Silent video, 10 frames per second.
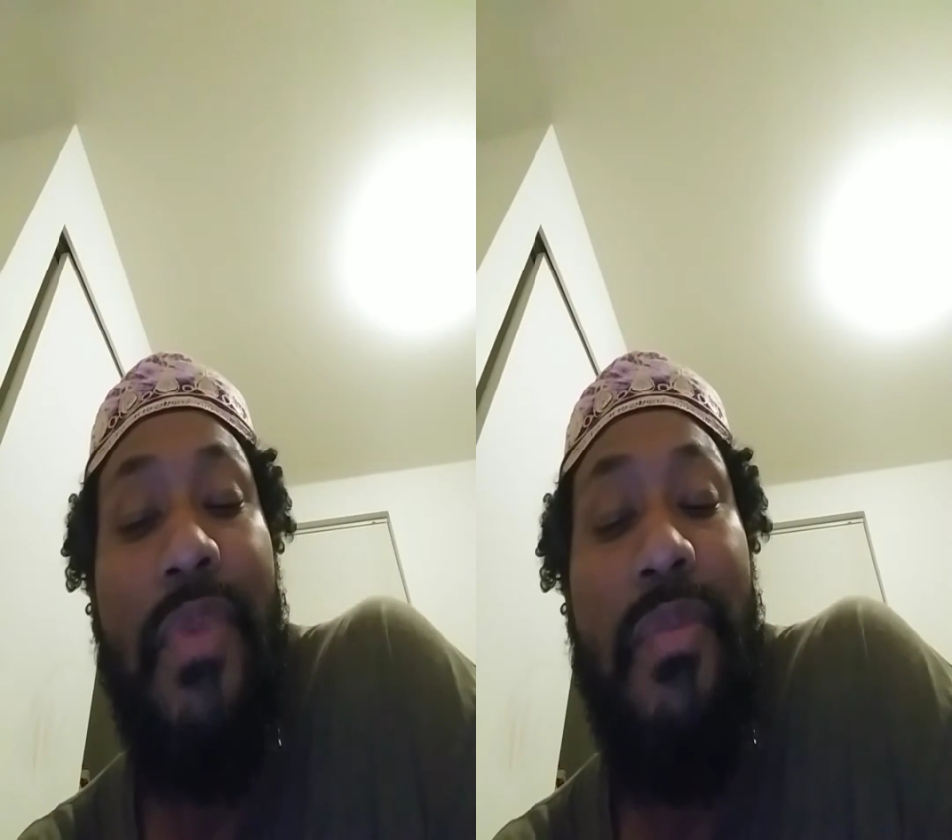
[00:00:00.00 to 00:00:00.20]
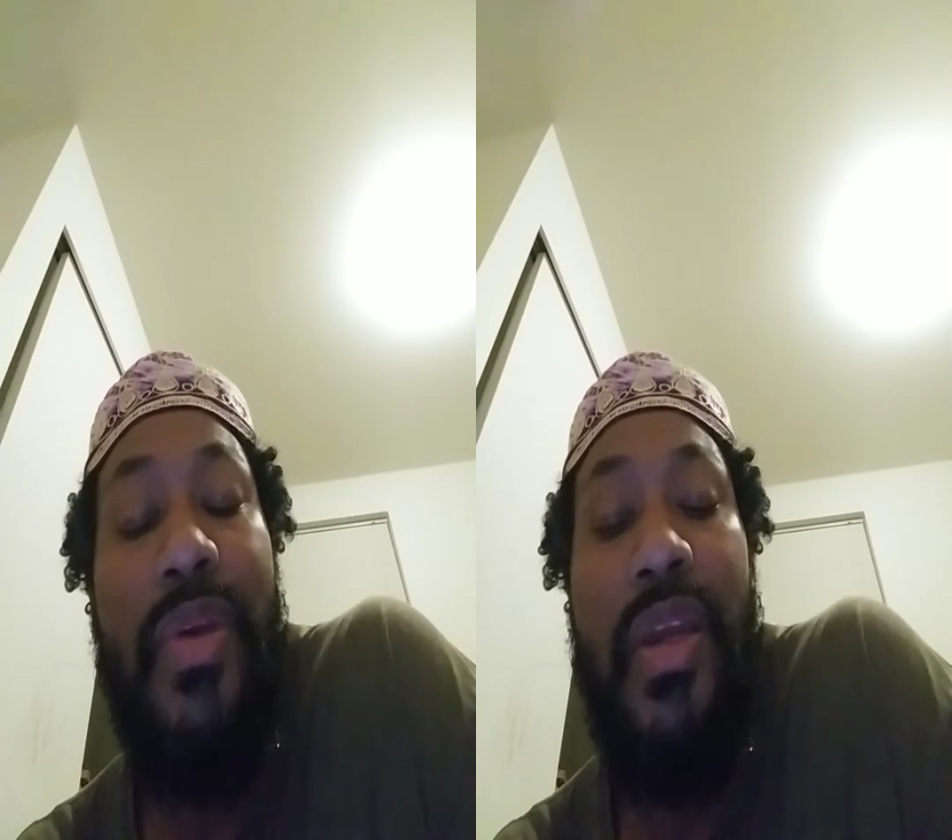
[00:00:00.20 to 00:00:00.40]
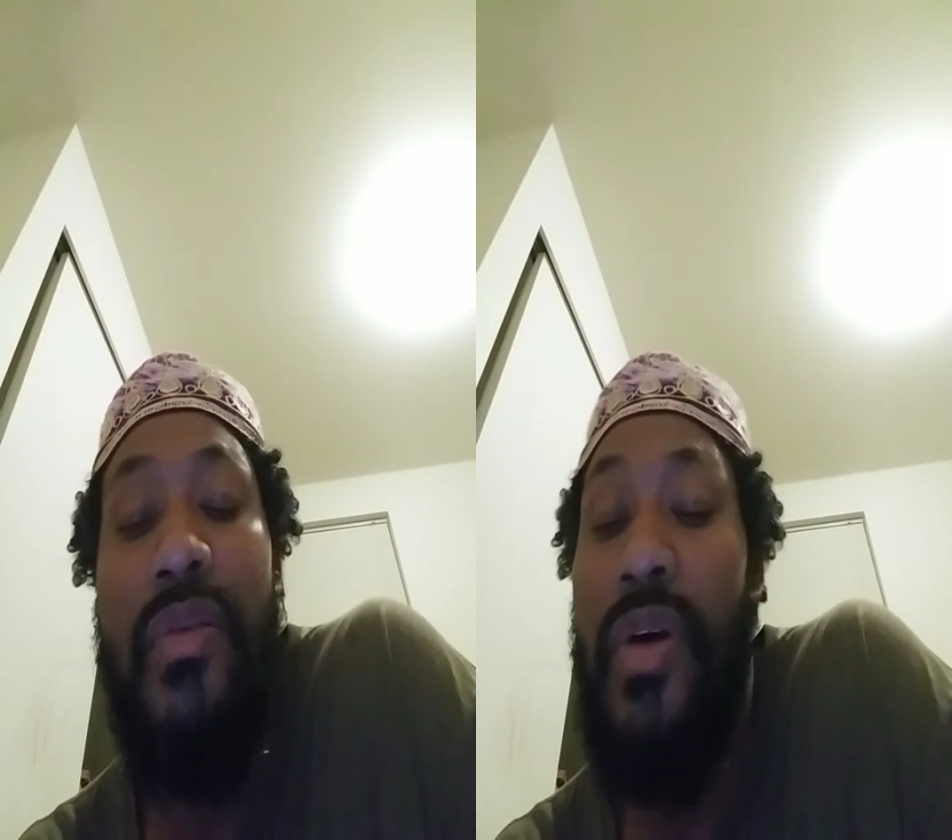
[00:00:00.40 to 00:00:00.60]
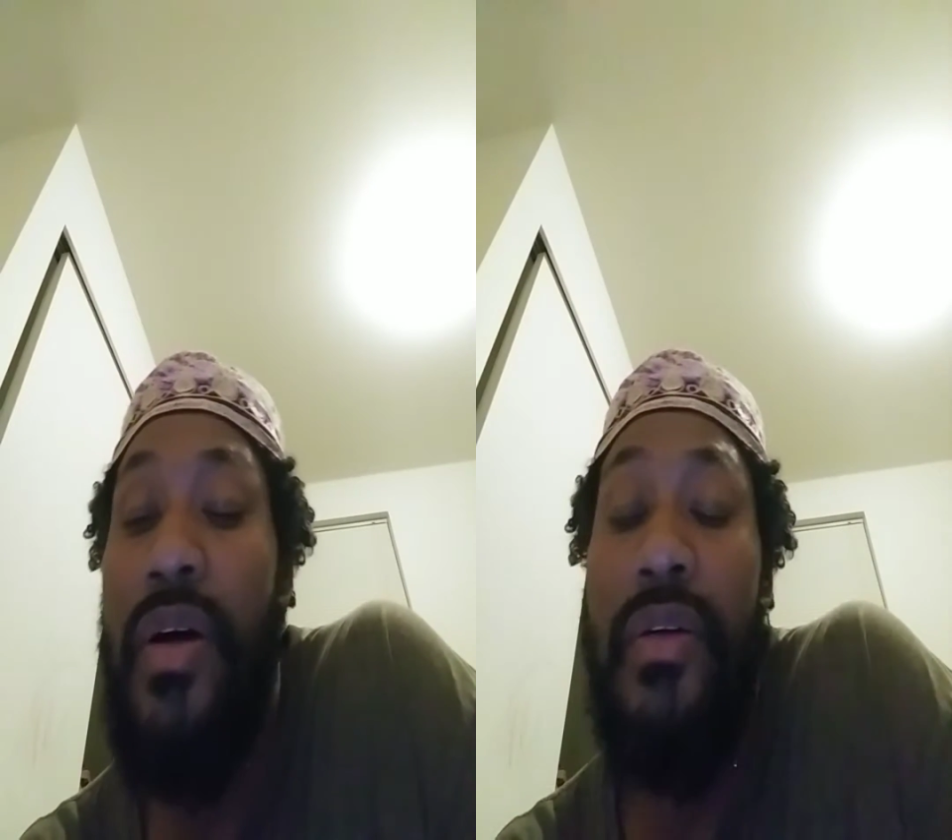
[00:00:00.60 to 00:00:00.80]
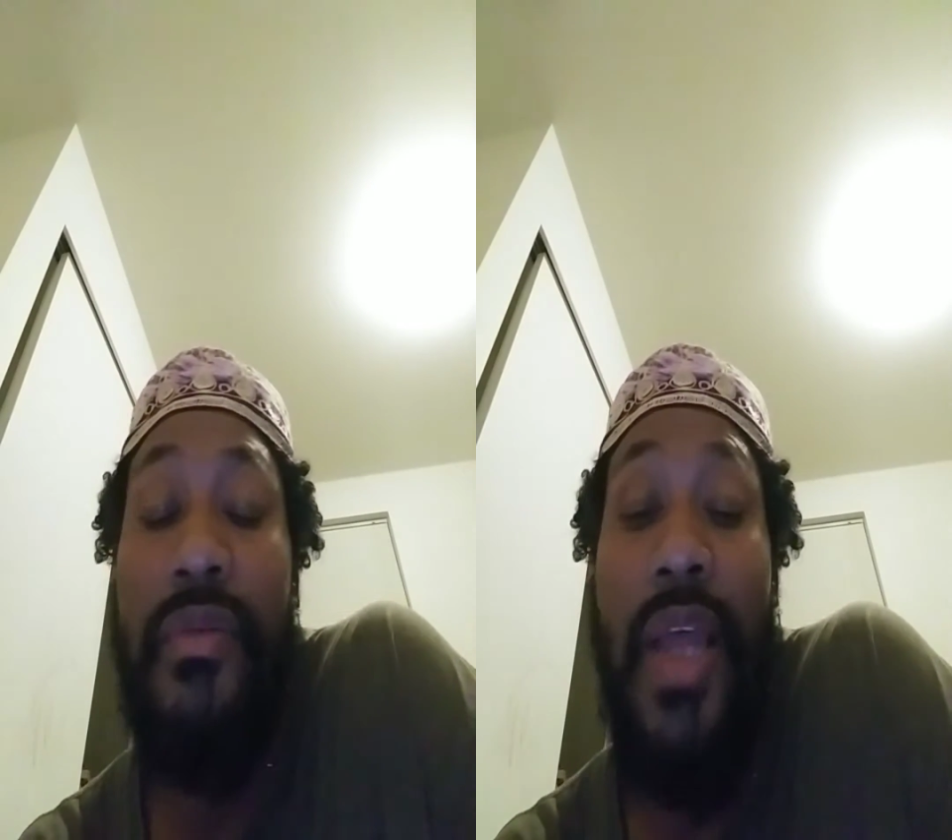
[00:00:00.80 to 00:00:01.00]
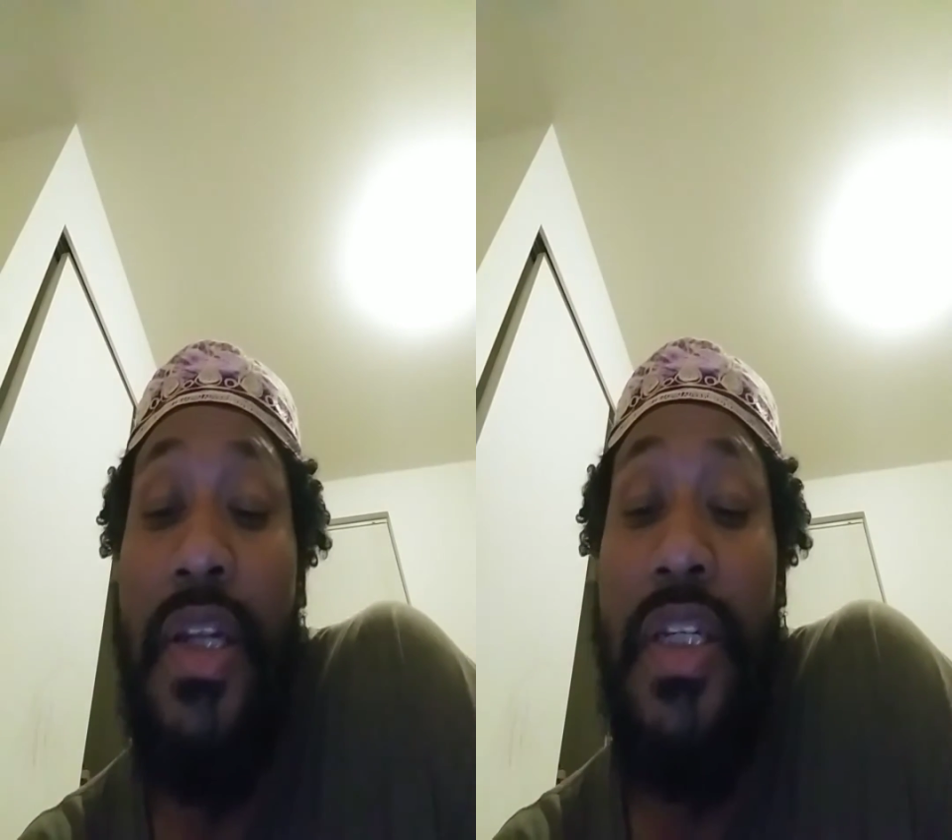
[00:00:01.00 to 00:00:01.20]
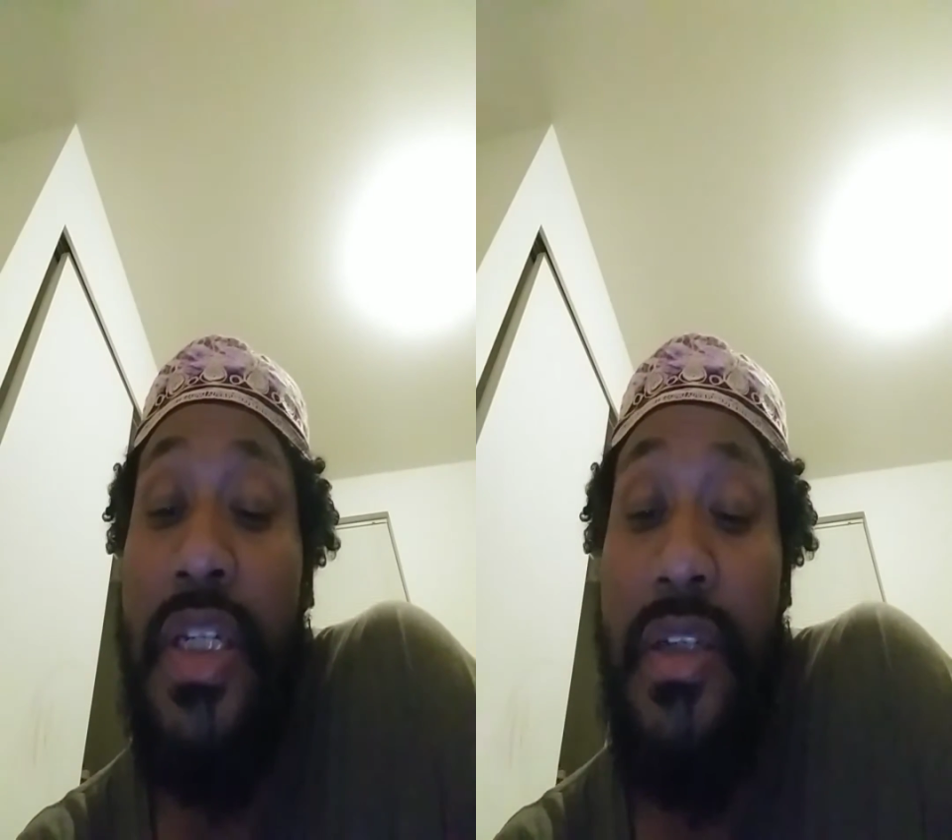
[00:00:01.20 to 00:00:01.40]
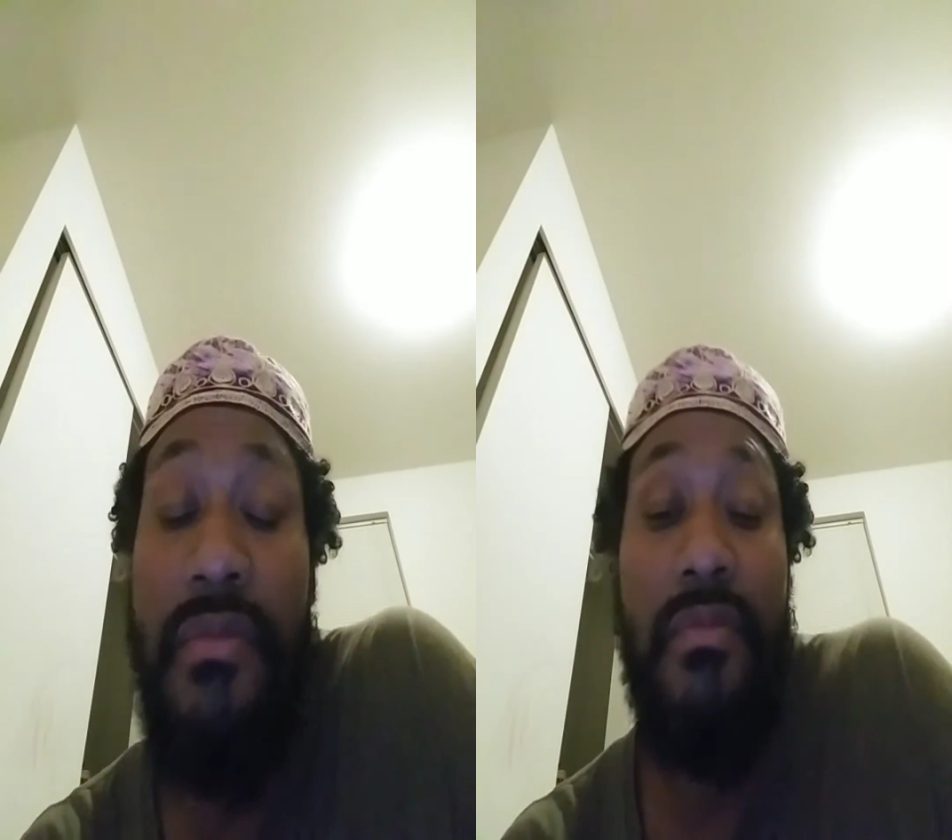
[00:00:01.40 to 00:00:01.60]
may be, well, that's